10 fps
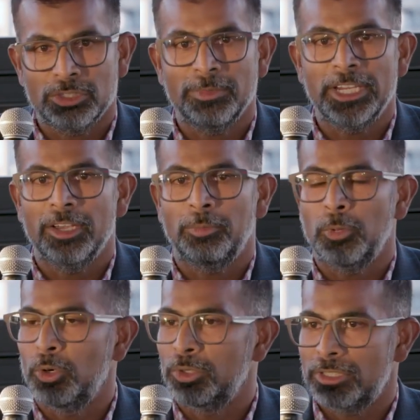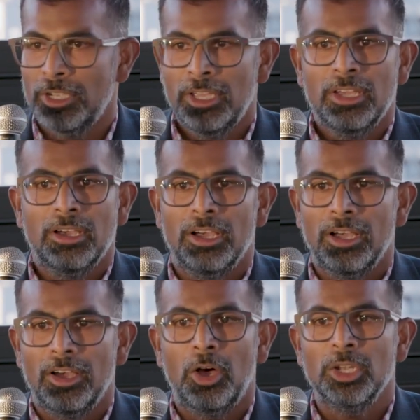media posts,
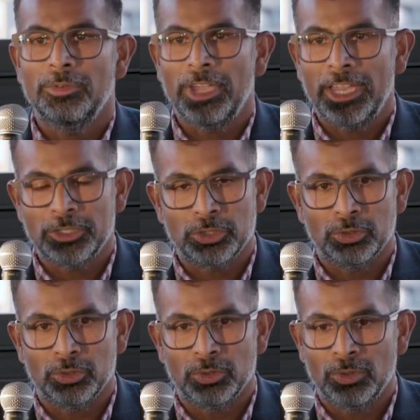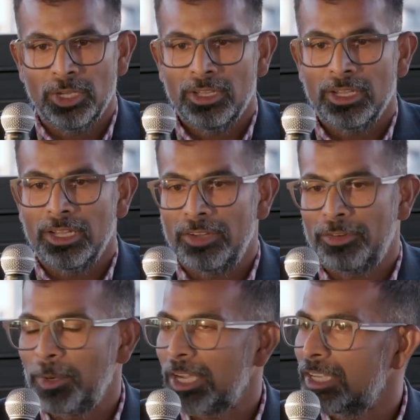all the way to
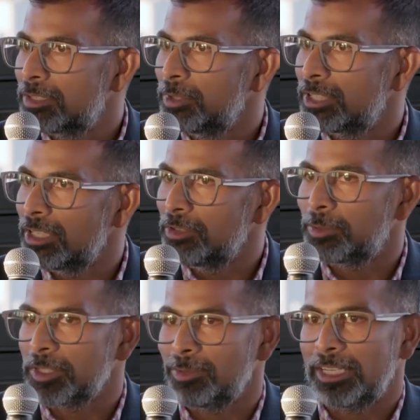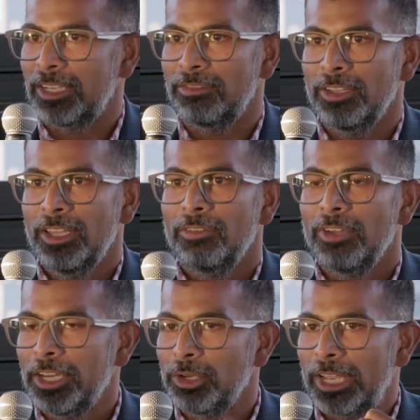from a customer service perspective,
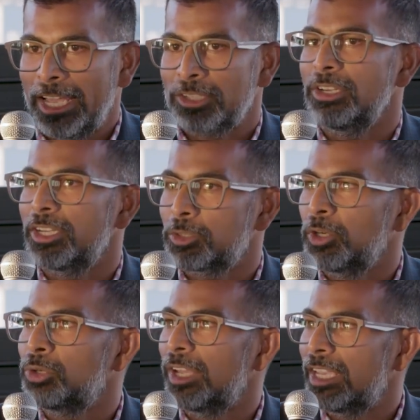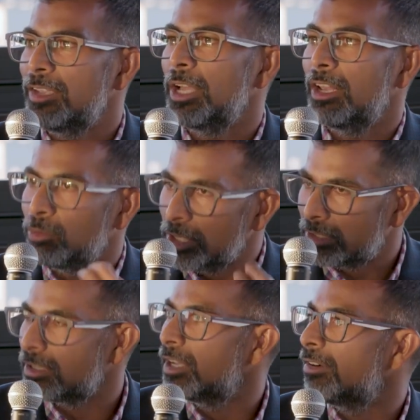where you can actually respond to an email
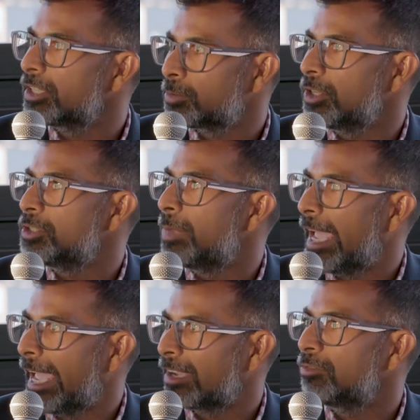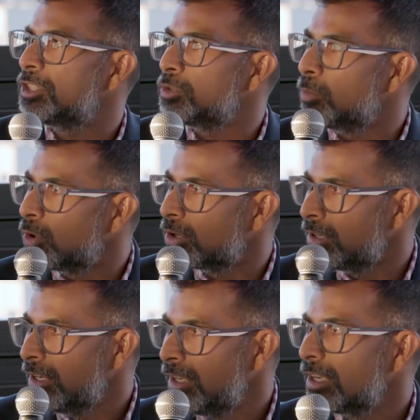with a response back, which is
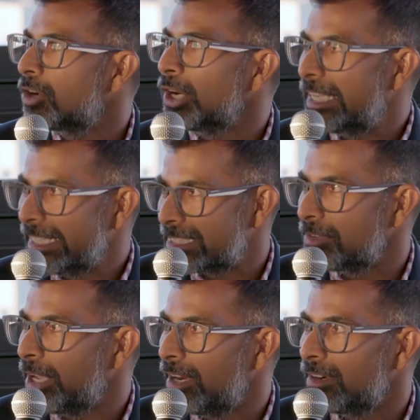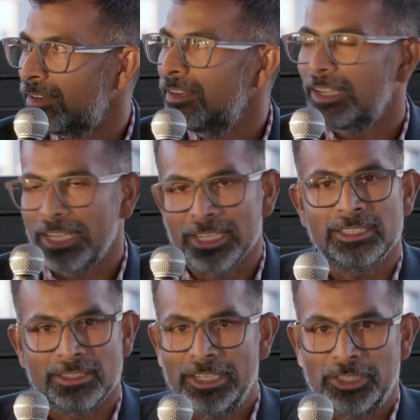more context aware,
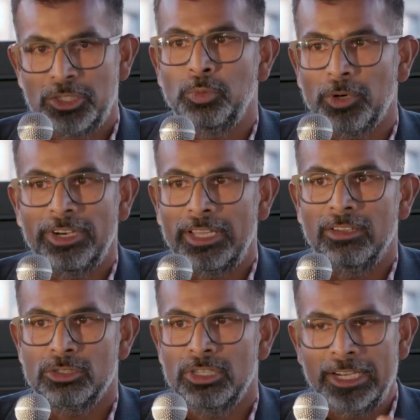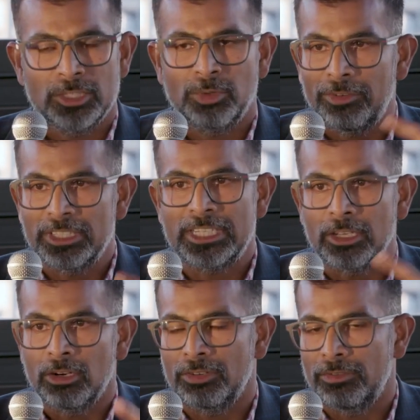is super critical. So that is where we're
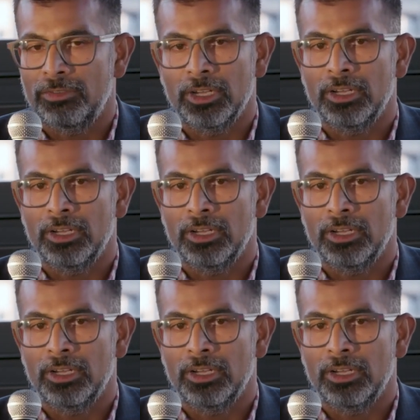seeing a lot of